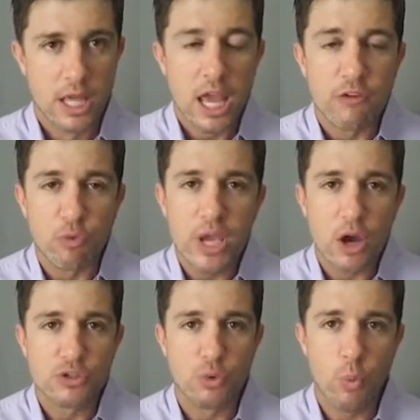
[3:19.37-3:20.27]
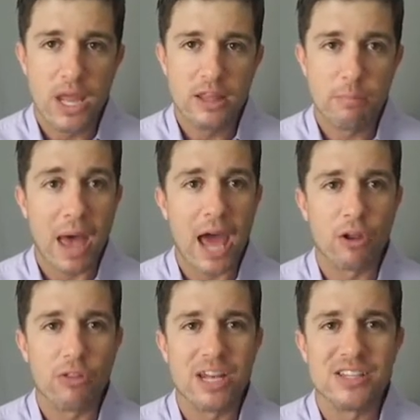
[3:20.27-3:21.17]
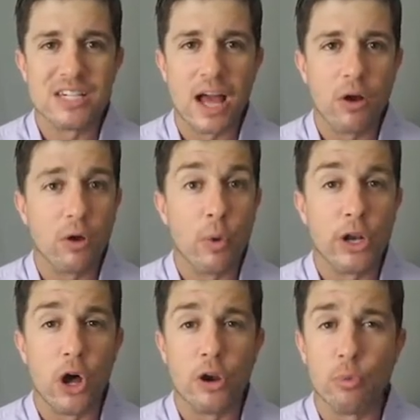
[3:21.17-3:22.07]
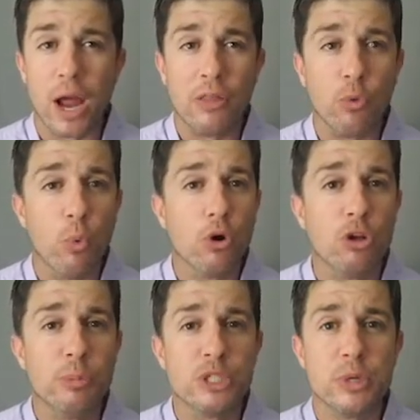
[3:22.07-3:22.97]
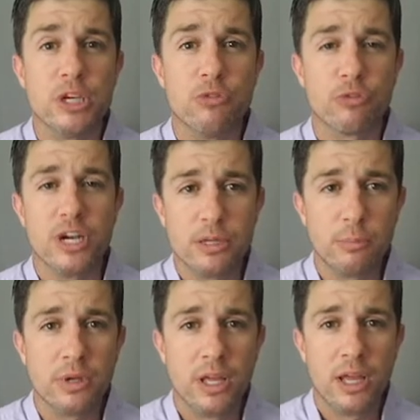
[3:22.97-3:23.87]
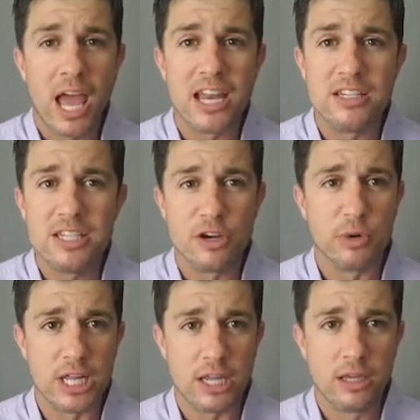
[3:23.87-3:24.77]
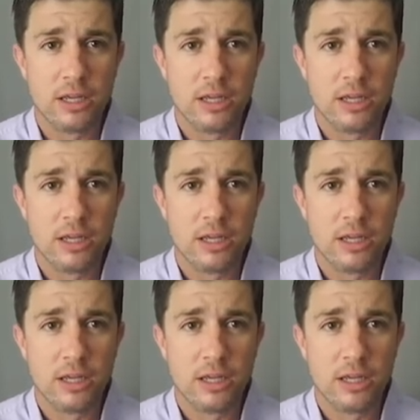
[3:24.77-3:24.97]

If we are to win the battle that is now going on around the world between freedom and tyranny,